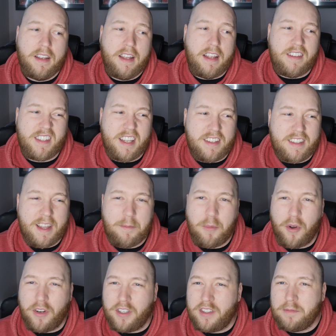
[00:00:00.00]
And since that
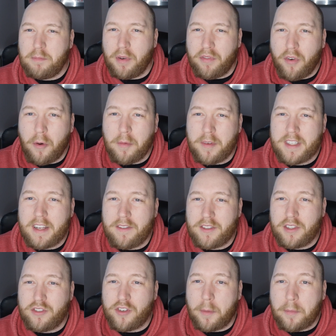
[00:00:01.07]
point, performance levels
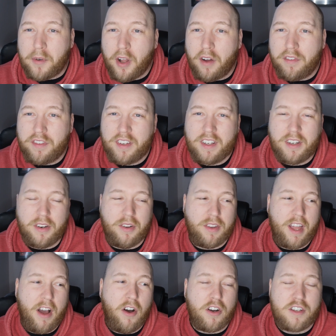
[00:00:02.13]
have dropped off.
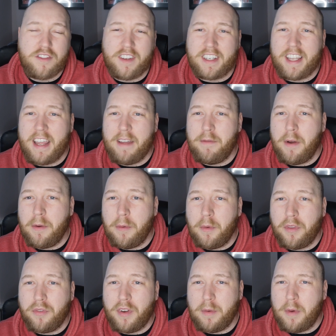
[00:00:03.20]
That Oxford game where we won
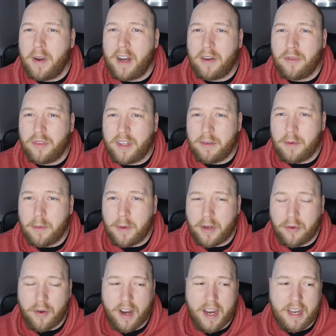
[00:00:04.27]
3-1, I don't think we were
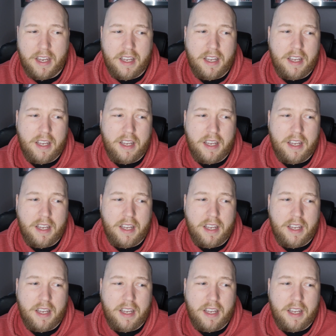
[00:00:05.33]
great.